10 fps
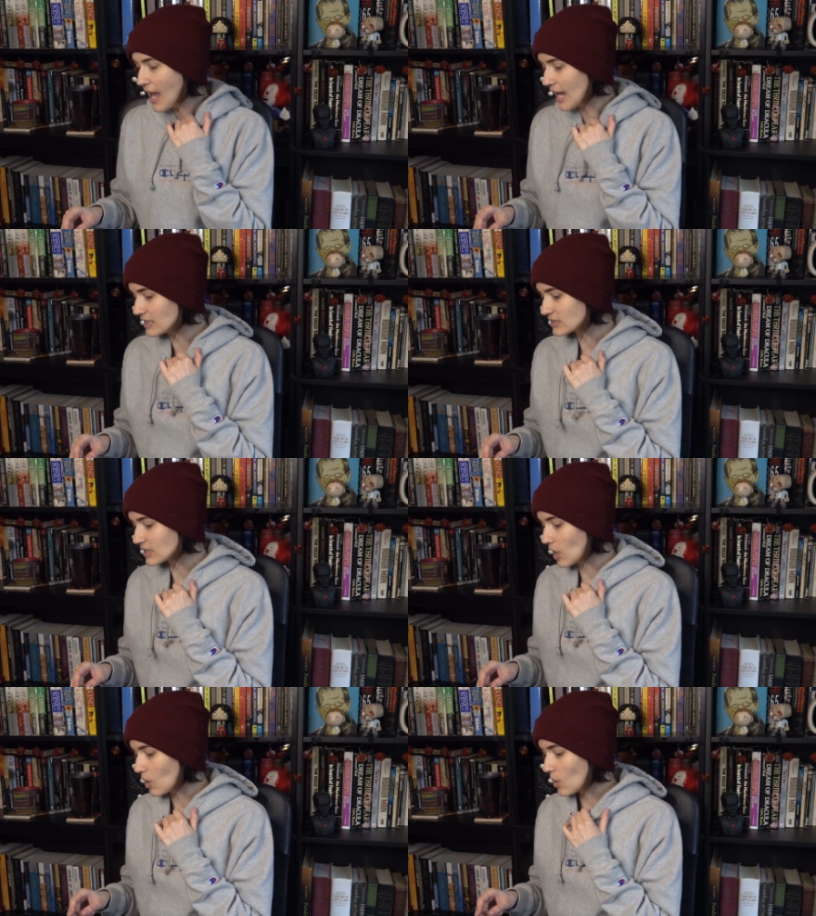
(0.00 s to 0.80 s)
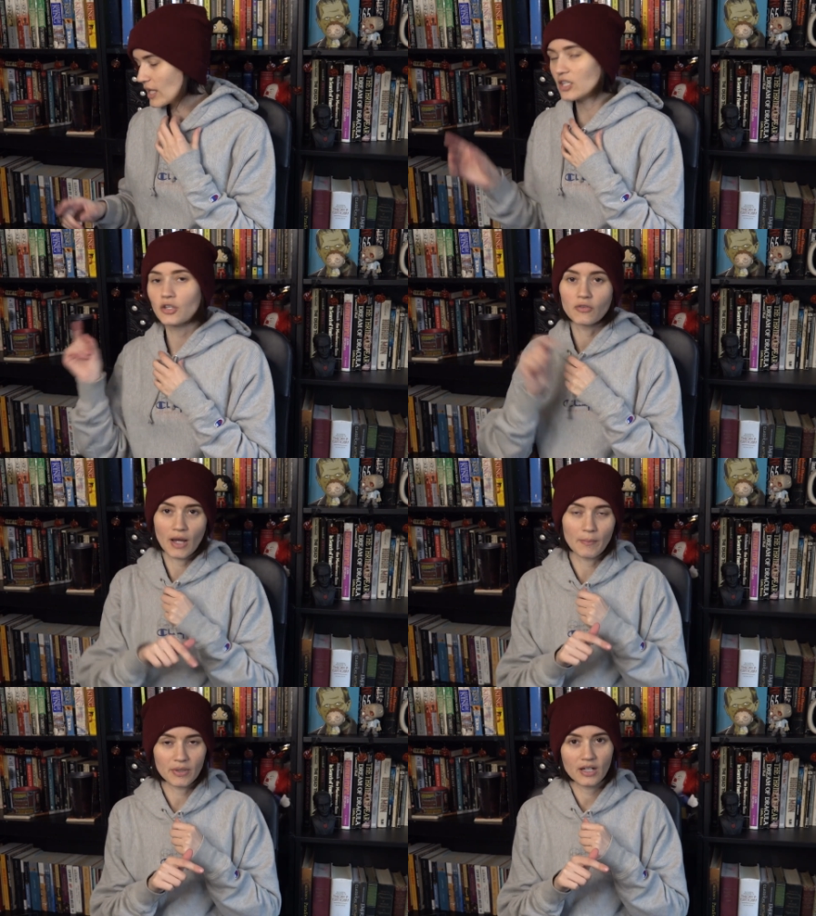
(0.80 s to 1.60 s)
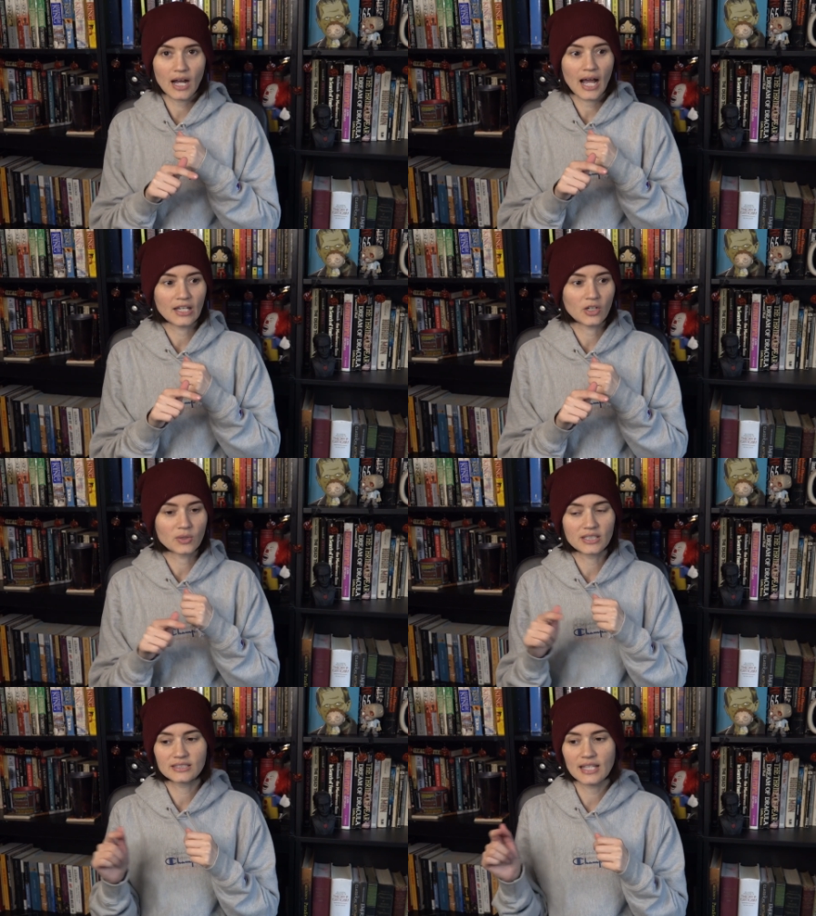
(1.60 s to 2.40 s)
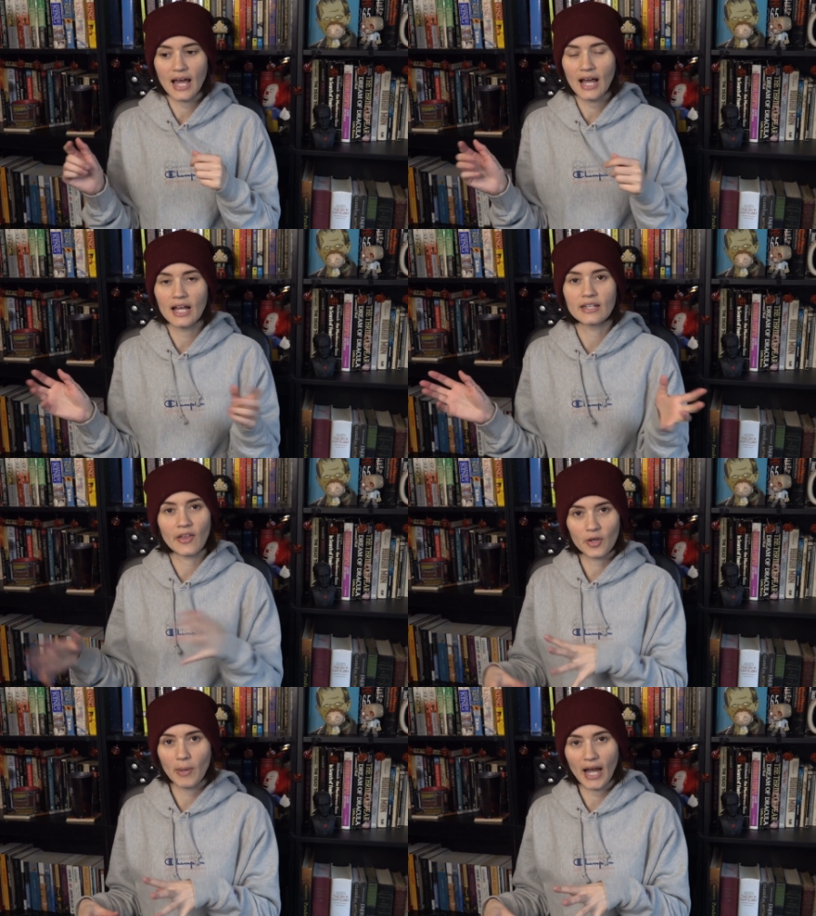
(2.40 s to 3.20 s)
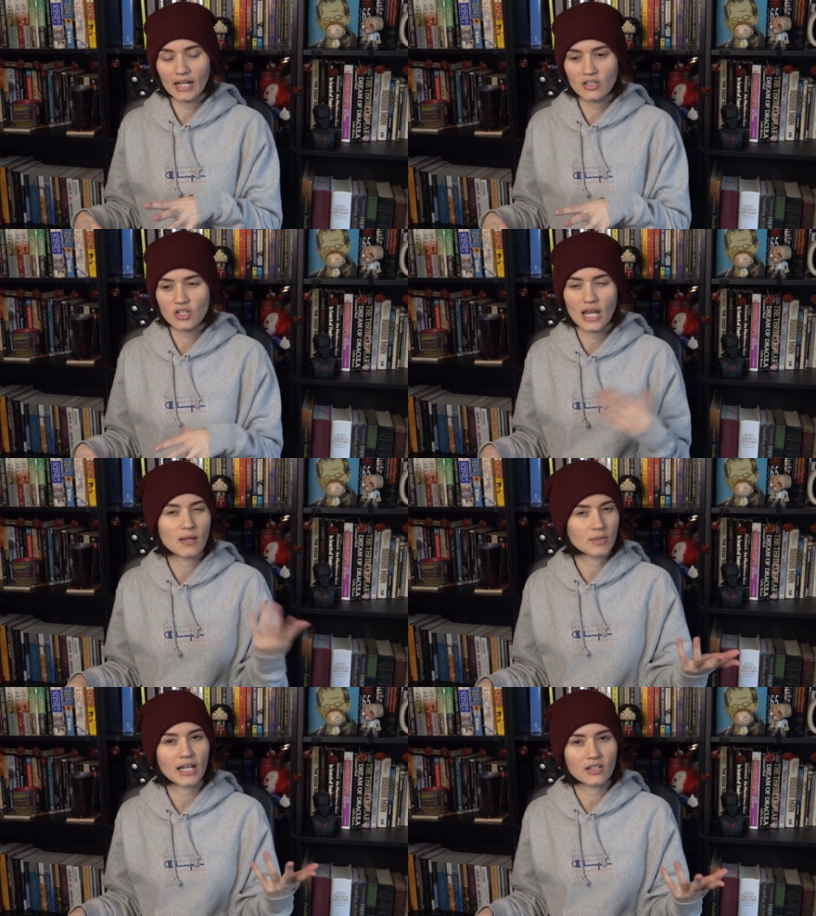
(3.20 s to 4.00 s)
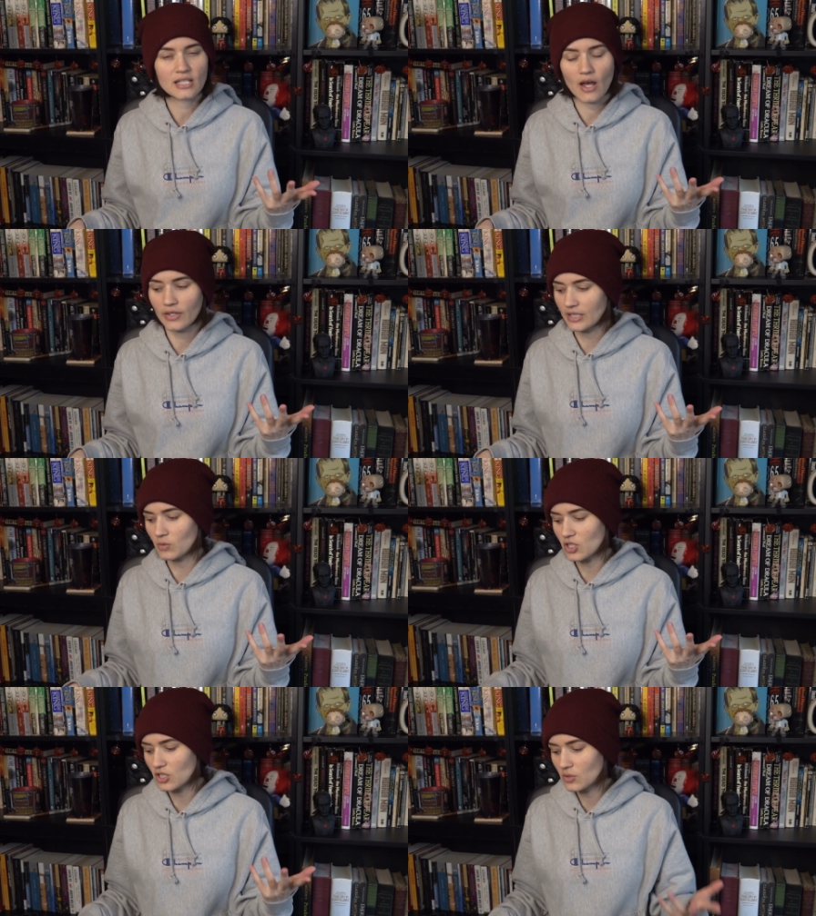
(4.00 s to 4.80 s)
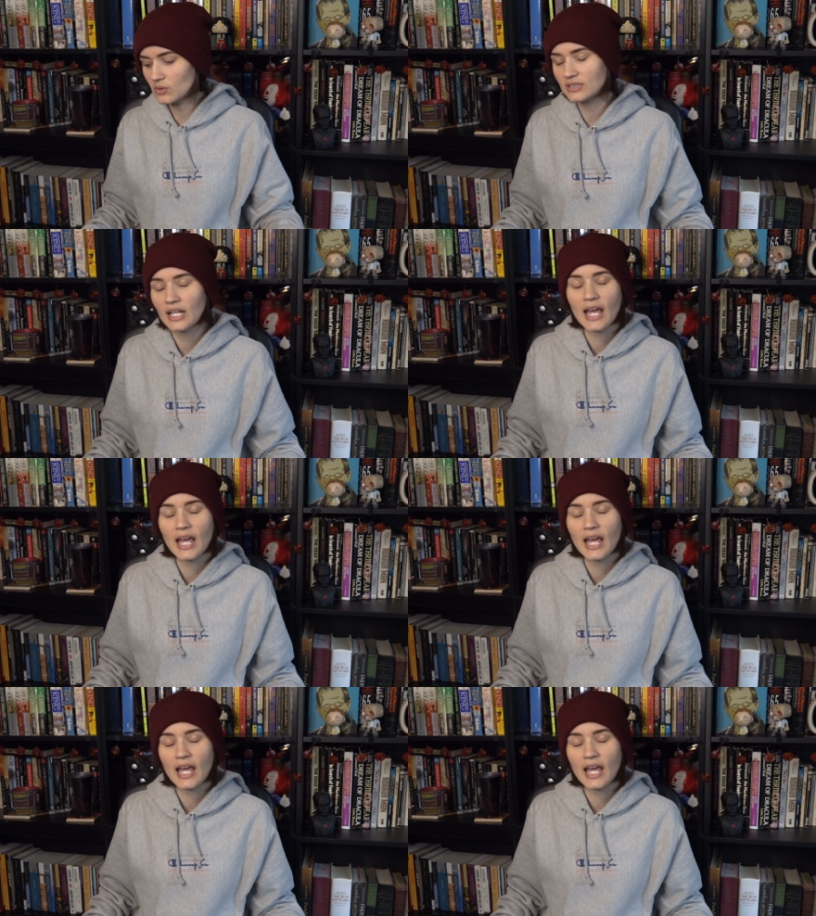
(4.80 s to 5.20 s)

And so in November, I noticed that another package came and I could tell that it was shoes.